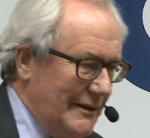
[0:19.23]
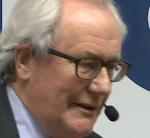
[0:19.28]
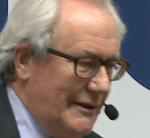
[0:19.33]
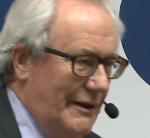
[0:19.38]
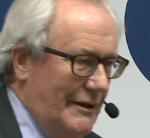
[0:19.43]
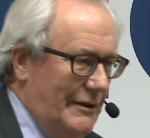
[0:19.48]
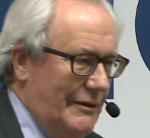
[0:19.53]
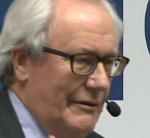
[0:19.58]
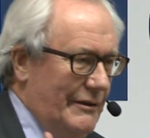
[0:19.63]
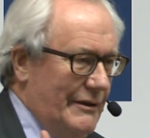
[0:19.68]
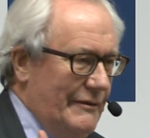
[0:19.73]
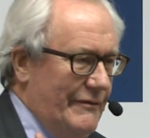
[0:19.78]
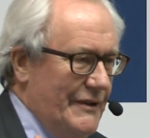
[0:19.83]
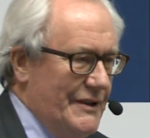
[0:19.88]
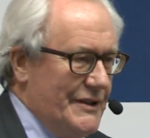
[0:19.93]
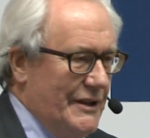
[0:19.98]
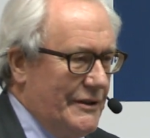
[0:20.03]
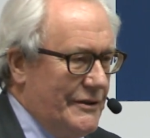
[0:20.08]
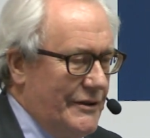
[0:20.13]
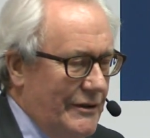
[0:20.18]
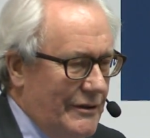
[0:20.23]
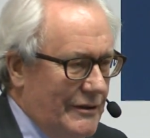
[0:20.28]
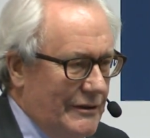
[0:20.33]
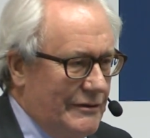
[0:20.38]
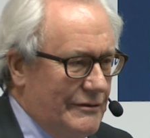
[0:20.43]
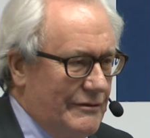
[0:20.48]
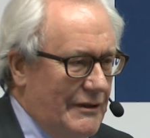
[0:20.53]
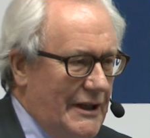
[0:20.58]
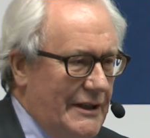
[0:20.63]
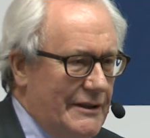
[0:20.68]
go and visit your
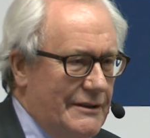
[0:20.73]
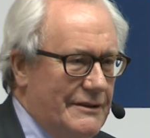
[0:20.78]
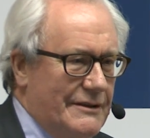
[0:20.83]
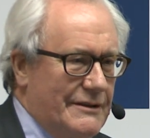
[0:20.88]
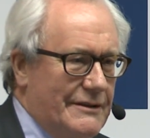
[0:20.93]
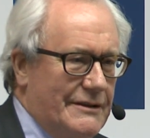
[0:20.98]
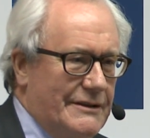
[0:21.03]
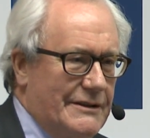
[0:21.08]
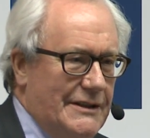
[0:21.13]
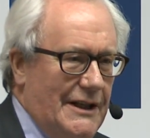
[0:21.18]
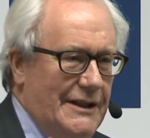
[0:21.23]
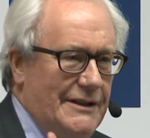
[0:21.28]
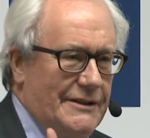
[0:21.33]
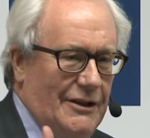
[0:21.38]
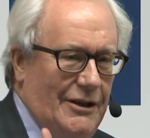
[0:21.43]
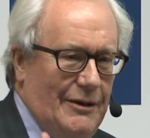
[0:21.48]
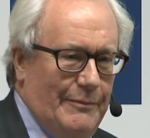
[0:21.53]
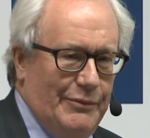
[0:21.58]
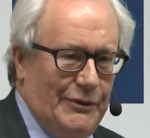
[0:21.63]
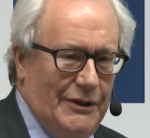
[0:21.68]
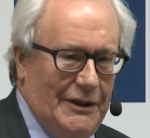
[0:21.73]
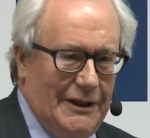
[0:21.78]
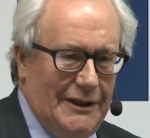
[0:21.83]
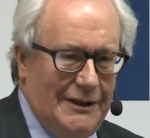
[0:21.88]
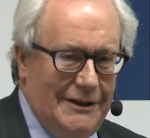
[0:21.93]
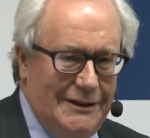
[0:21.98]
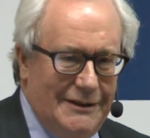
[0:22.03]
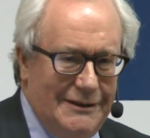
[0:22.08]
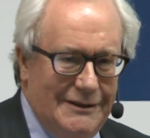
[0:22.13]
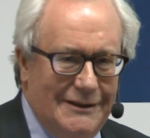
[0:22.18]
great state
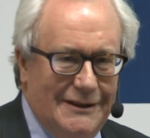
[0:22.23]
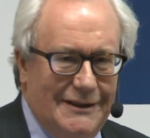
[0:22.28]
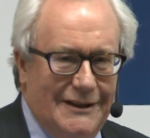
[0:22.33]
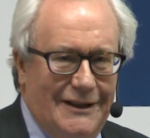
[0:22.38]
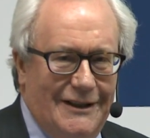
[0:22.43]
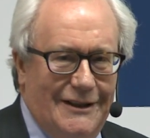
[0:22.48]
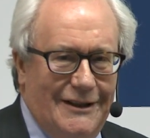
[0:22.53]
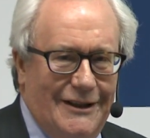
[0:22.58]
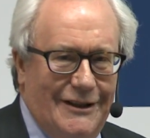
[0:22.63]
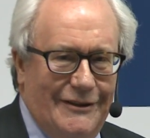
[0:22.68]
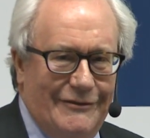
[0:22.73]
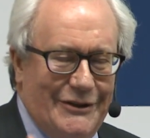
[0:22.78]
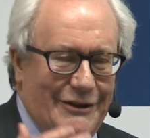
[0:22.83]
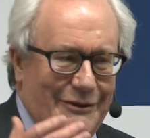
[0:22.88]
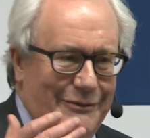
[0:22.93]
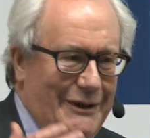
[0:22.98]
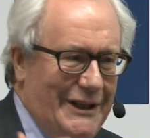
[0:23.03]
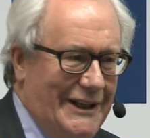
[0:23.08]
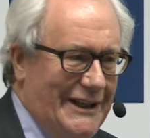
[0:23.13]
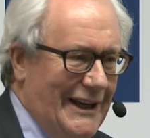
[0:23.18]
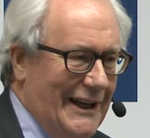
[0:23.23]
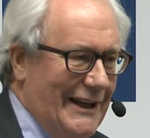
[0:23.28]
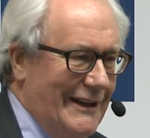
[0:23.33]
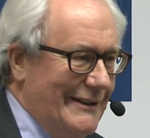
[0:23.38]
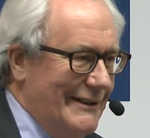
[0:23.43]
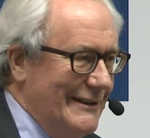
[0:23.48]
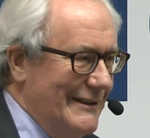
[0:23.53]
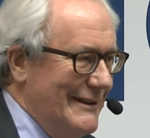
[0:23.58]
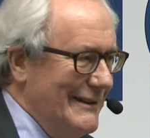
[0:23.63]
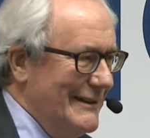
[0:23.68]
opera over the
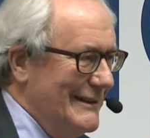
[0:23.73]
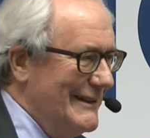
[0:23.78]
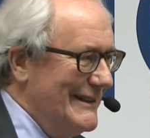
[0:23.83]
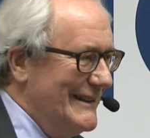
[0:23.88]
weekend.